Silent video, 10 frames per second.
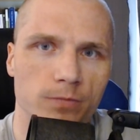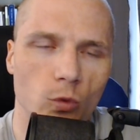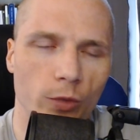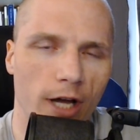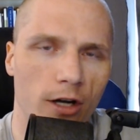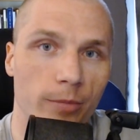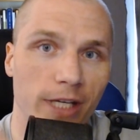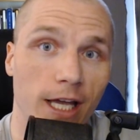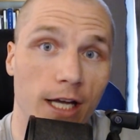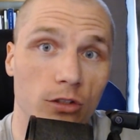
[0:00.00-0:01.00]
We had our
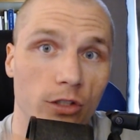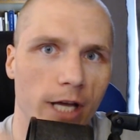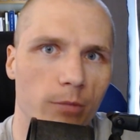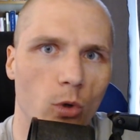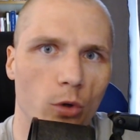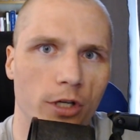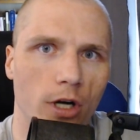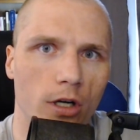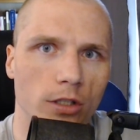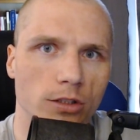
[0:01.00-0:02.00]
mechanic look at both
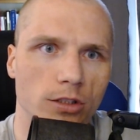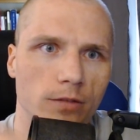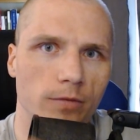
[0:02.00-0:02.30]
cars,